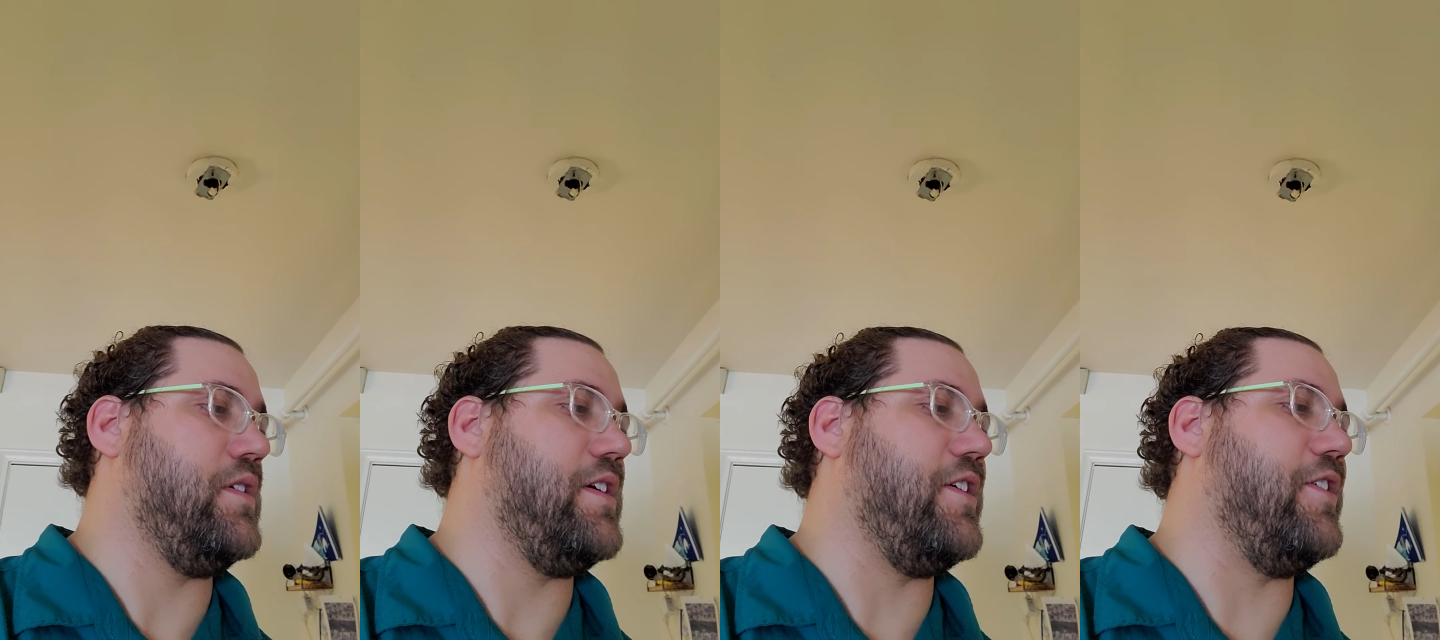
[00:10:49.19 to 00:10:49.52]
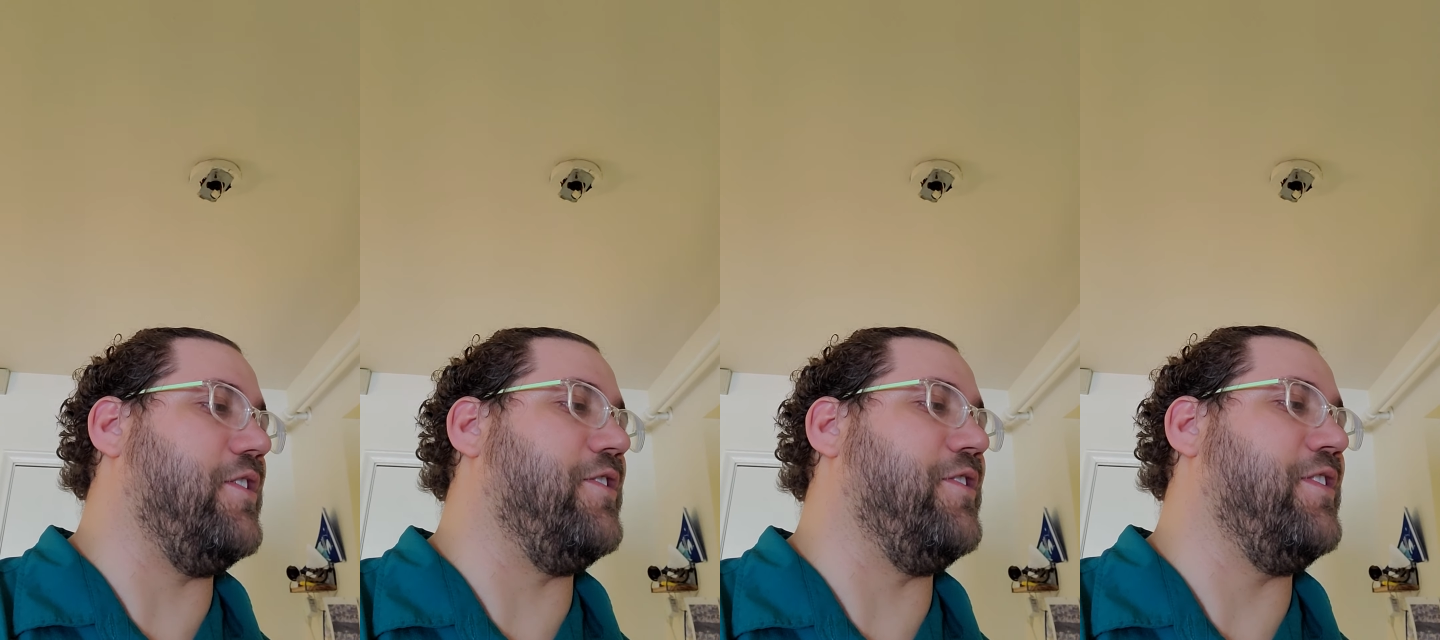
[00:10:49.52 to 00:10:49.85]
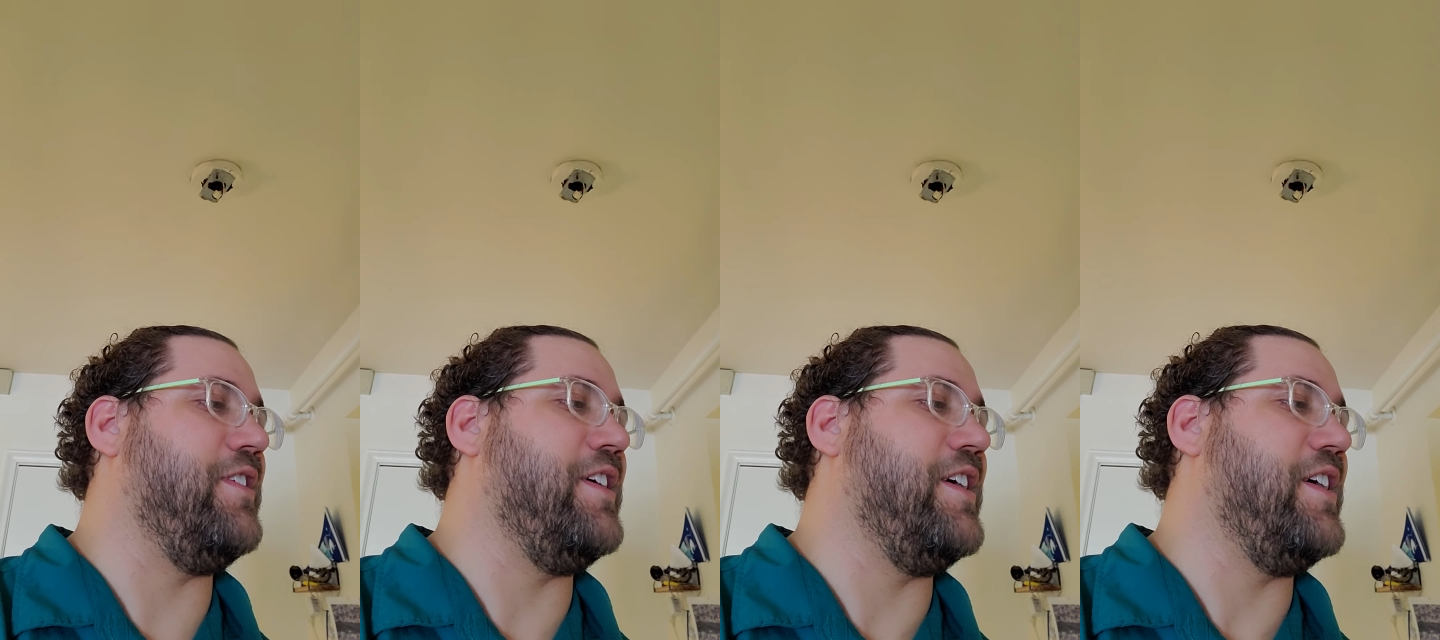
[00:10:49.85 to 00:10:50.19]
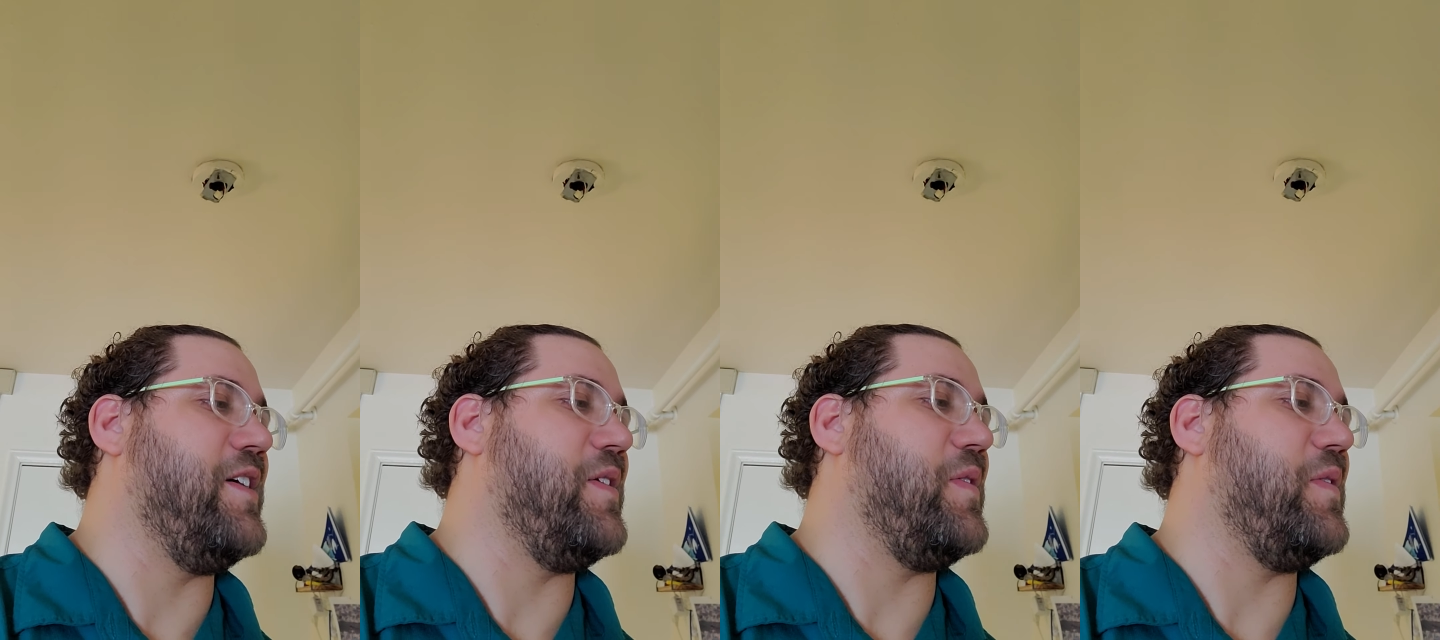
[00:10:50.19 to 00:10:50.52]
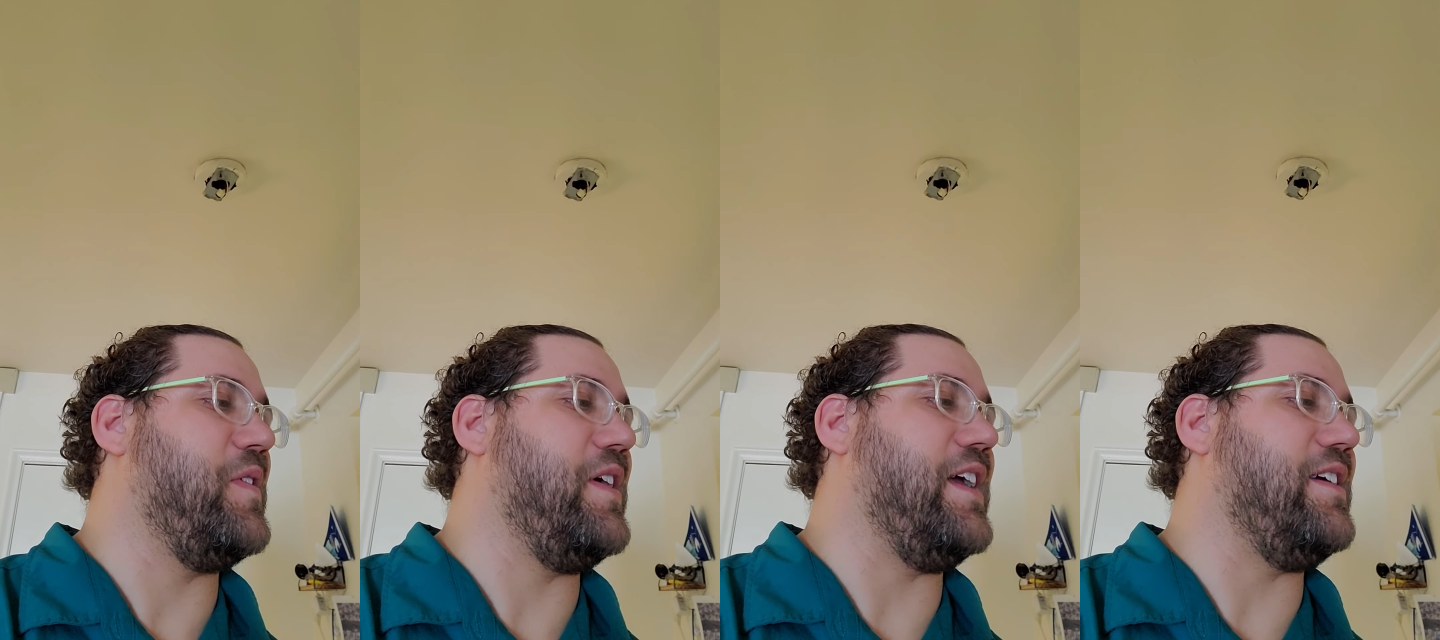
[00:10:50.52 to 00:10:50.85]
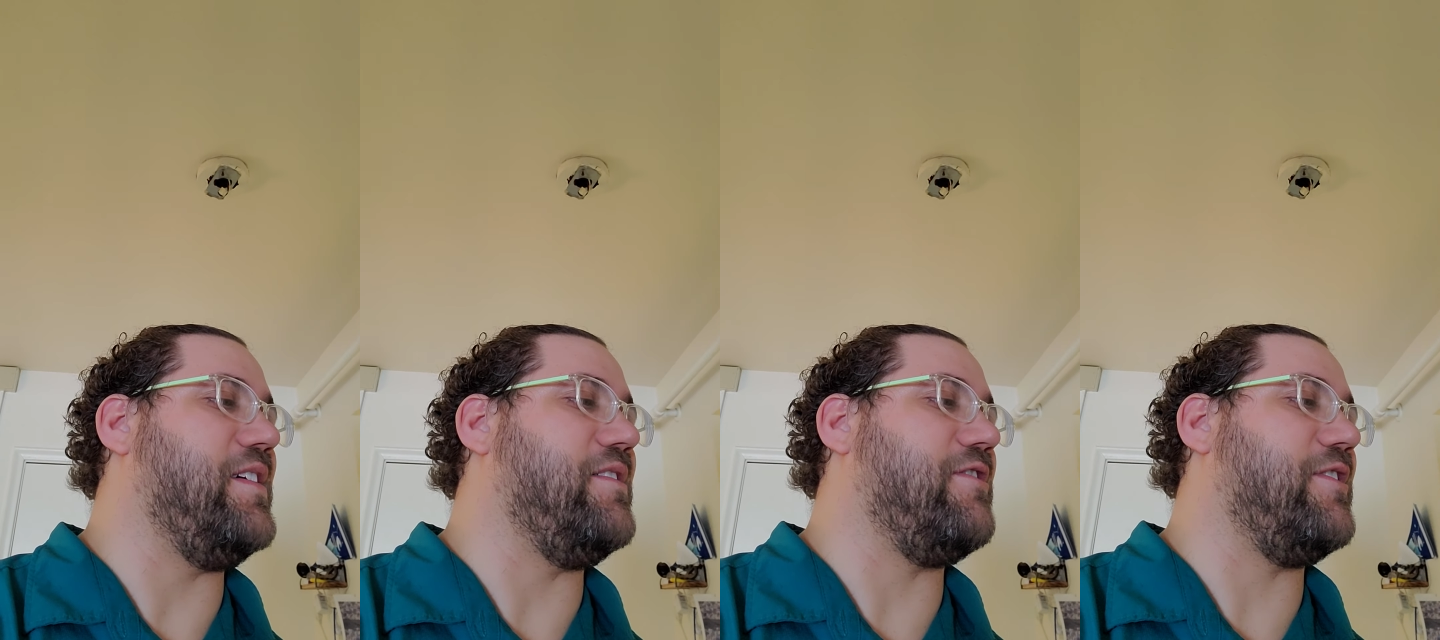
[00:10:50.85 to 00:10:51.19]
Oh,
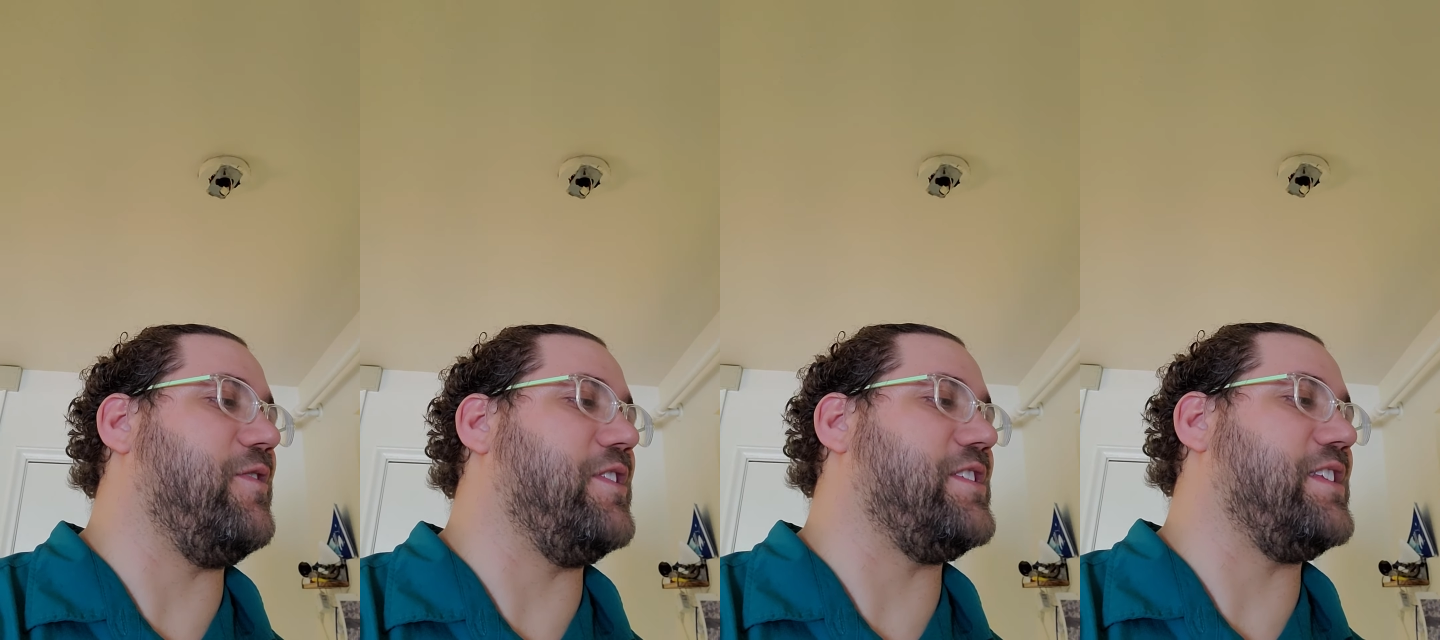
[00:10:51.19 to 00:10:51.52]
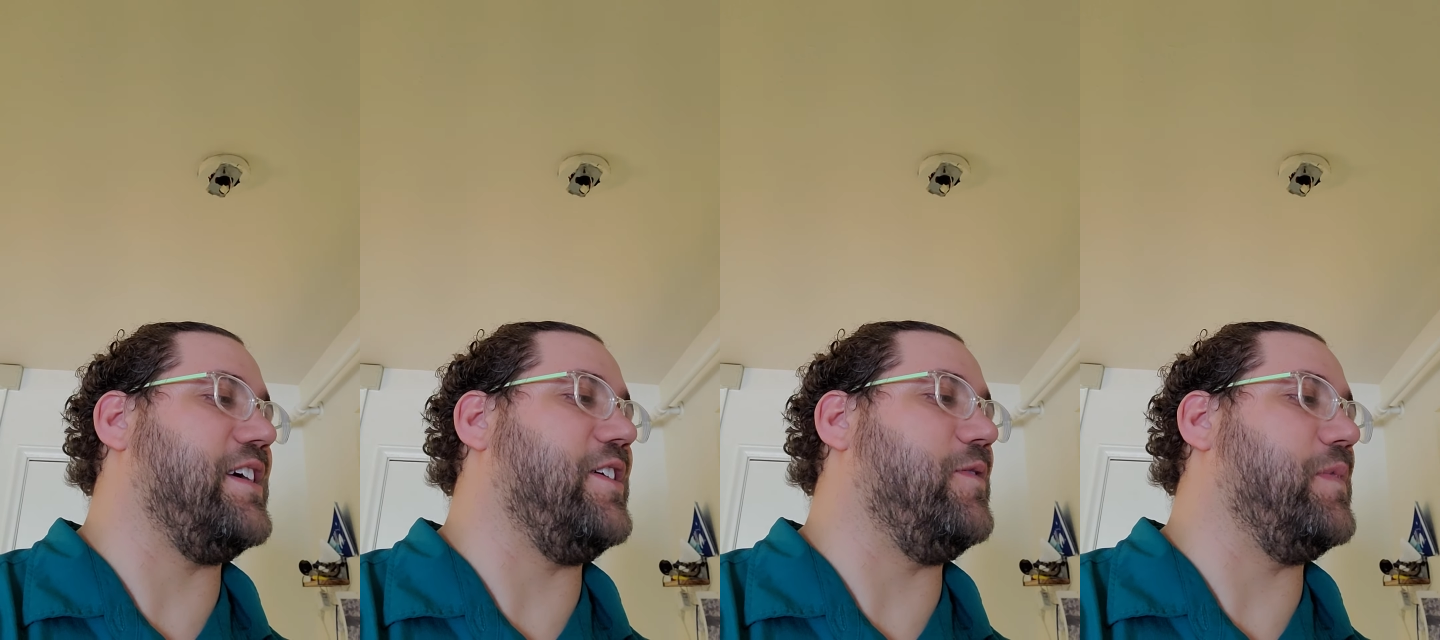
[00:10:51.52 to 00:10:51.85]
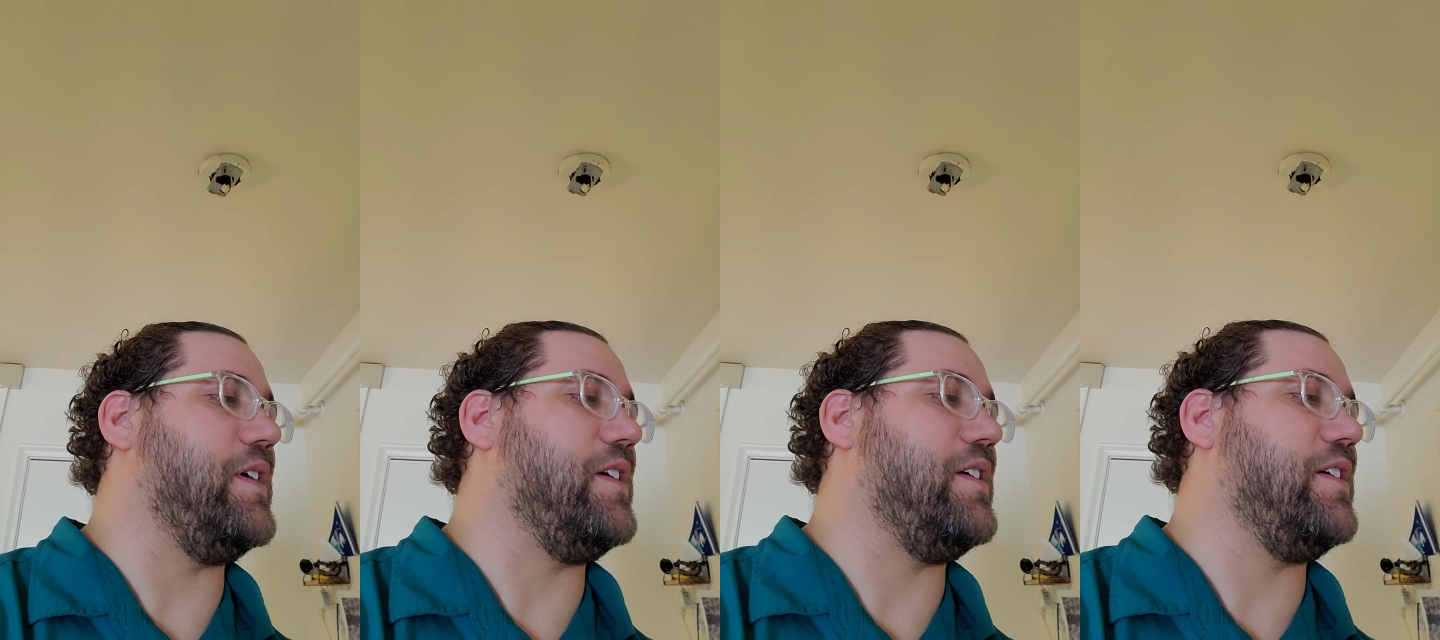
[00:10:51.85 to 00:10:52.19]
Ava wants to help me.